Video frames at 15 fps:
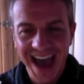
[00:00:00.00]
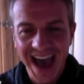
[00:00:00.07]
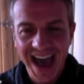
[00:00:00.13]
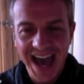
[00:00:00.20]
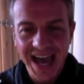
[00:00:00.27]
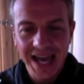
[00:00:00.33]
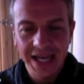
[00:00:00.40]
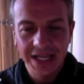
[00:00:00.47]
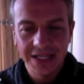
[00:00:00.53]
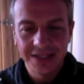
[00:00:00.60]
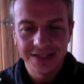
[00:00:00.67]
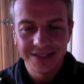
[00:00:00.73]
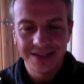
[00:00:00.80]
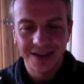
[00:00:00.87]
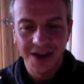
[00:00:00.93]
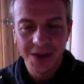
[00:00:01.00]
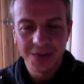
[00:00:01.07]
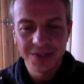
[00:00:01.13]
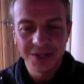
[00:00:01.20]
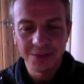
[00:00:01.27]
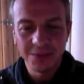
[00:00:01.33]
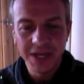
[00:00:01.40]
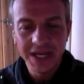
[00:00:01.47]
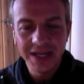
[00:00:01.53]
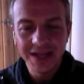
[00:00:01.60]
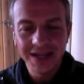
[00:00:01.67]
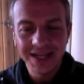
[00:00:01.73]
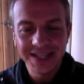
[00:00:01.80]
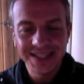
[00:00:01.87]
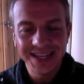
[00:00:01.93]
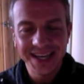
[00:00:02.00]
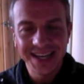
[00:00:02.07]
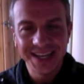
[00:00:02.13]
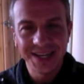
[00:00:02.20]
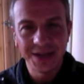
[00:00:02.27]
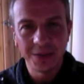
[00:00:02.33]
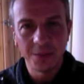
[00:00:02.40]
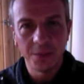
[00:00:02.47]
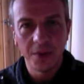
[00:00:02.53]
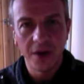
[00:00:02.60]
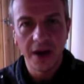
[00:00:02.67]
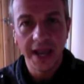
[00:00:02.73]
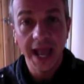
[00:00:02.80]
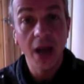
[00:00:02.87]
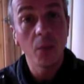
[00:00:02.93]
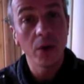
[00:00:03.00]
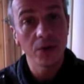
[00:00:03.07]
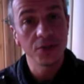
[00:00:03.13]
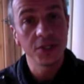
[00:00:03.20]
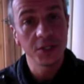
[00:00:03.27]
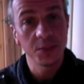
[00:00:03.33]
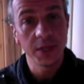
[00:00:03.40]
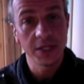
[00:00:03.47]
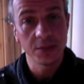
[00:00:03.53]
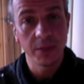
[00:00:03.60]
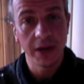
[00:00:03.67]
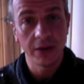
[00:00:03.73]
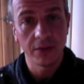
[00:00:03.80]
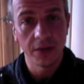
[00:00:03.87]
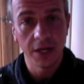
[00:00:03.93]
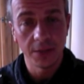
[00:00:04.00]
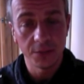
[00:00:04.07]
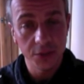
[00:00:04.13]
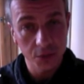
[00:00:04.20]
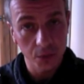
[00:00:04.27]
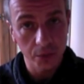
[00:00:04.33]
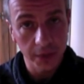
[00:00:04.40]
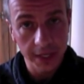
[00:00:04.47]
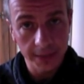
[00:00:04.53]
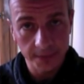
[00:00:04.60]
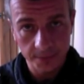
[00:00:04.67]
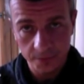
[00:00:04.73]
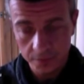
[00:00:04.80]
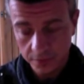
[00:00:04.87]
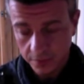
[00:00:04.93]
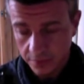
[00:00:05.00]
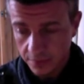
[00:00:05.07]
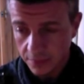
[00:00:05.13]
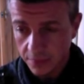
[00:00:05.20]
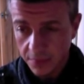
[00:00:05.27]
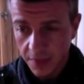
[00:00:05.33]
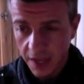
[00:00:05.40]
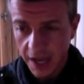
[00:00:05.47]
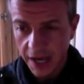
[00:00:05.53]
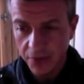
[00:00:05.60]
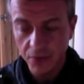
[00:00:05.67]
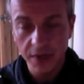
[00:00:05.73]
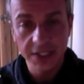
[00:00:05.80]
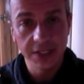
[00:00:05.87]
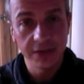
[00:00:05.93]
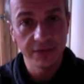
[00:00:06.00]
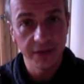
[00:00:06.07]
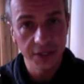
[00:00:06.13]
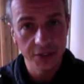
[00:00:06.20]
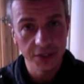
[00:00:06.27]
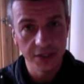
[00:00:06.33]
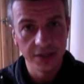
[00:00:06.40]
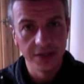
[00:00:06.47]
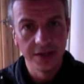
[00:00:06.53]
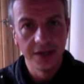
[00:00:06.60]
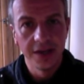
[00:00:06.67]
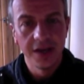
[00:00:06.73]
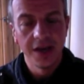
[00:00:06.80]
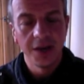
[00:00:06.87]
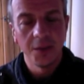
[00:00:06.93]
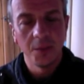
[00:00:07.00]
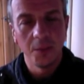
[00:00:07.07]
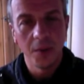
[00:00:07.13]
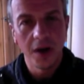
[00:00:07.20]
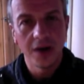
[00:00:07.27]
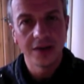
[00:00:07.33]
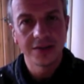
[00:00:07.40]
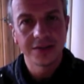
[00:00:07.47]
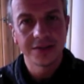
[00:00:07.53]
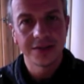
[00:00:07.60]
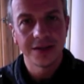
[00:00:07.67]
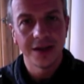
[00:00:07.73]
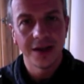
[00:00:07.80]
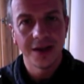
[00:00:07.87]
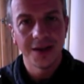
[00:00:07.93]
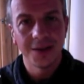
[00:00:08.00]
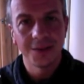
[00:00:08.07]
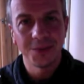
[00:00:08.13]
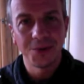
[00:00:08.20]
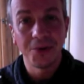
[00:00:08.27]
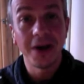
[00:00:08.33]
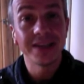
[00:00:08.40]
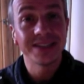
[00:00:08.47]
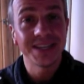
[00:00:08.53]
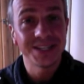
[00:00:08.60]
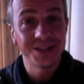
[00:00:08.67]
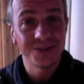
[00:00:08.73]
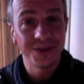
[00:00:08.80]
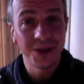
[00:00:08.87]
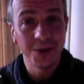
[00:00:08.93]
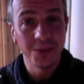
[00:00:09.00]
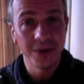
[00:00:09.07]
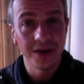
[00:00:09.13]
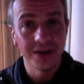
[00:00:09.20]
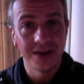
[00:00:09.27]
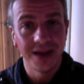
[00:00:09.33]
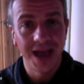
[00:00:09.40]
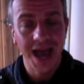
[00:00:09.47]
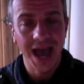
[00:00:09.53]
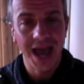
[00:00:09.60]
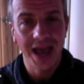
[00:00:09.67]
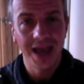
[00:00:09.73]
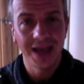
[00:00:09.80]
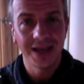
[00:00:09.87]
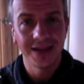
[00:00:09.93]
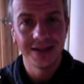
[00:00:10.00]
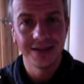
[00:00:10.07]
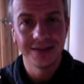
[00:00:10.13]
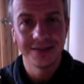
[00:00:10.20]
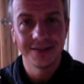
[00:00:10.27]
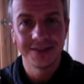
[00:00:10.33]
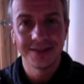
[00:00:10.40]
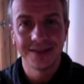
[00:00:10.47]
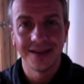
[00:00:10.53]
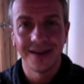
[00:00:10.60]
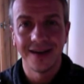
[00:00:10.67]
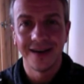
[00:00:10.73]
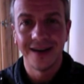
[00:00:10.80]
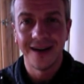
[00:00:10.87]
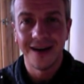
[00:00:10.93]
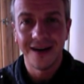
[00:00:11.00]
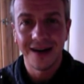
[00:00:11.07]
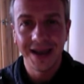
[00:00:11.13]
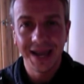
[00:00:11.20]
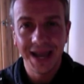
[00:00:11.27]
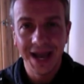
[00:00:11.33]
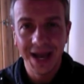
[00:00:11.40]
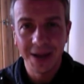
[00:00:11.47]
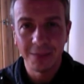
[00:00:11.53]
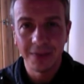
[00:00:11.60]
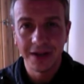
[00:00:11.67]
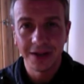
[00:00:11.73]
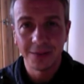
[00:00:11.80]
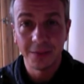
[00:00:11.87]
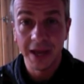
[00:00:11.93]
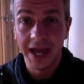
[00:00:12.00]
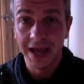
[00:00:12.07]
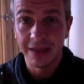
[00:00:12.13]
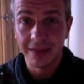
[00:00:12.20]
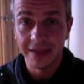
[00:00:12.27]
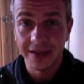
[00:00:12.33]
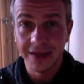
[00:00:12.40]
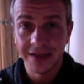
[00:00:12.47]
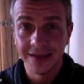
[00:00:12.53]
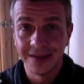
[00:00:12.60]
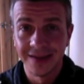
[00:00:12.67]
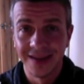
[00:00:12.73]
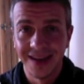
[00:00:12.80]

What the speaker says: And I was immediately taken by how well she speaks about story and writing fiction, but great sense of humour, and I am a little bit out there,